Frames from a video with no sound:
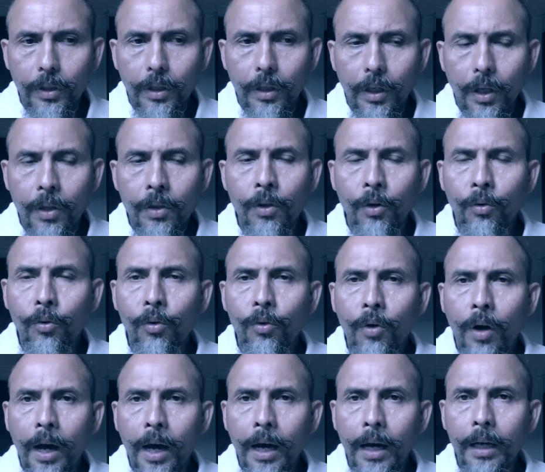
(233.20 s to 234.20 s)
the
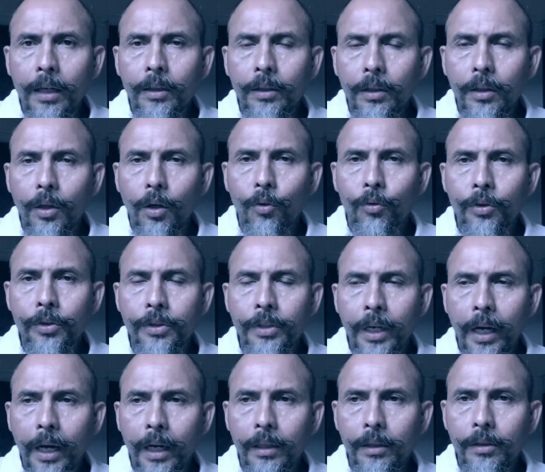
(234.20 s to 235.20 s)
Quran
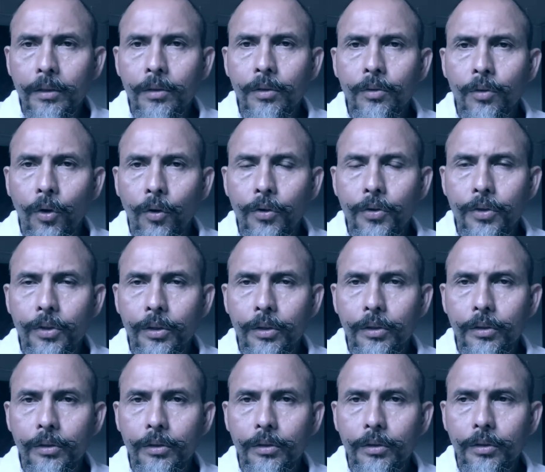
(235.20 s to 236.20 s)
rejects the
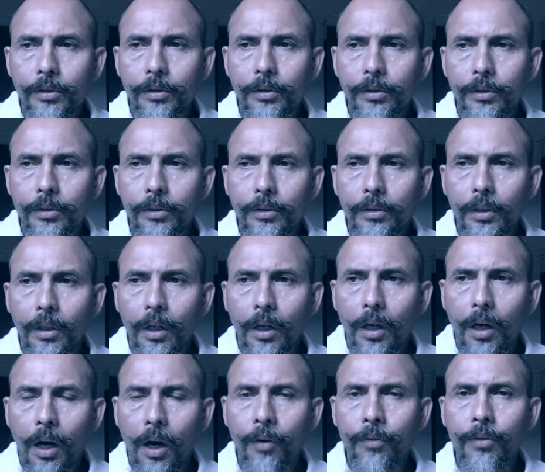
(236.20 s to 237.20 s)
notion
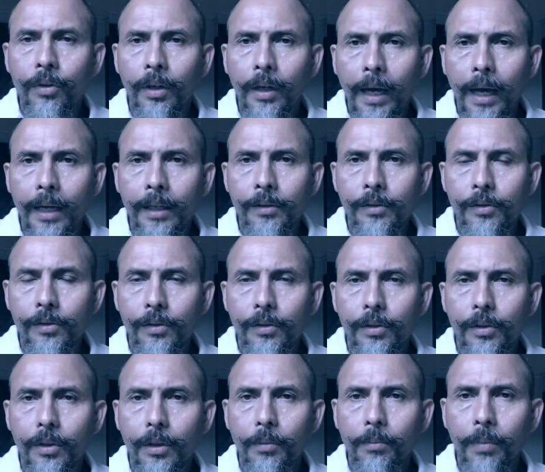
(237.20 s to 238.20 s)
of the last
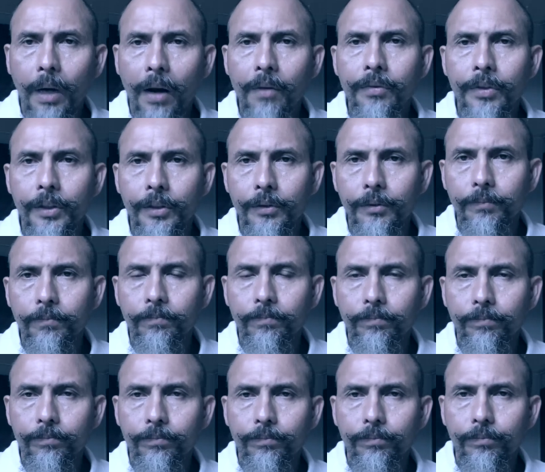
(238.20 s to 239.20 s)
prophet
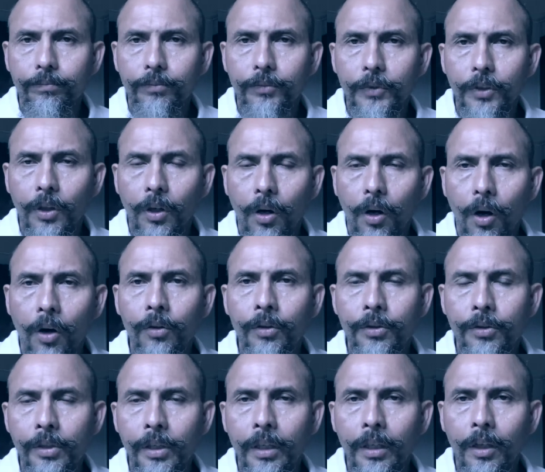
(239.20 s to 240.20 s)
or the
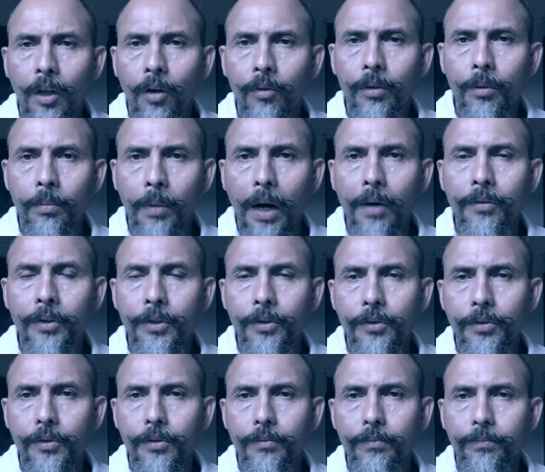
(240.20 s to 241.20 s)
seal of the
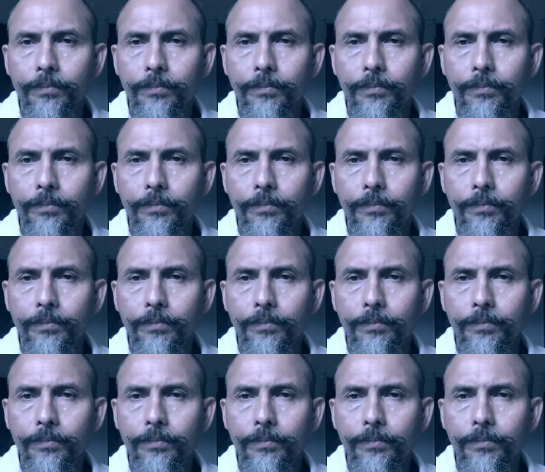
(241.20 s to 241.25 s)
prophets.